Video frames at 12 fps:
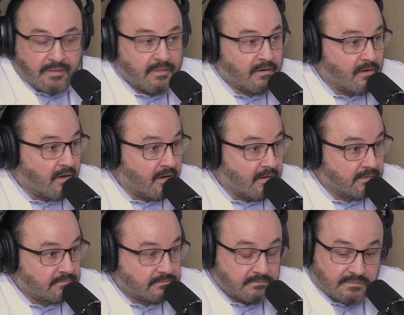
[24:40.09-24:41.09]
And there
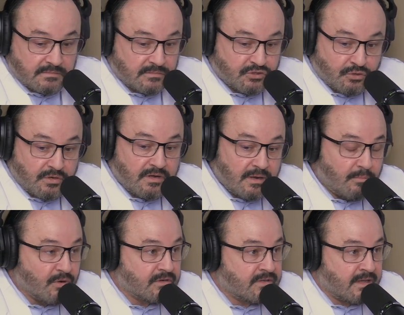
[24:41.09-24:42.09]
are certain
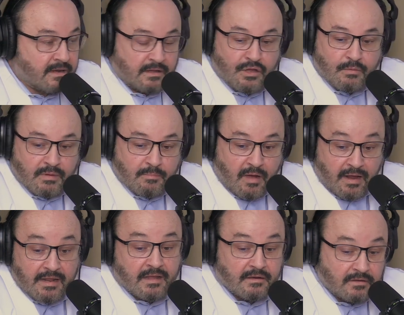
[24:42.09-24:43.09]
numbers that a human
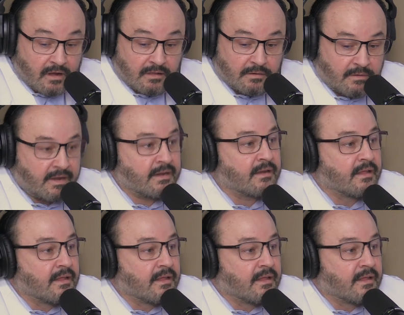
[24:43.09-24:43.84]
body can tolerate.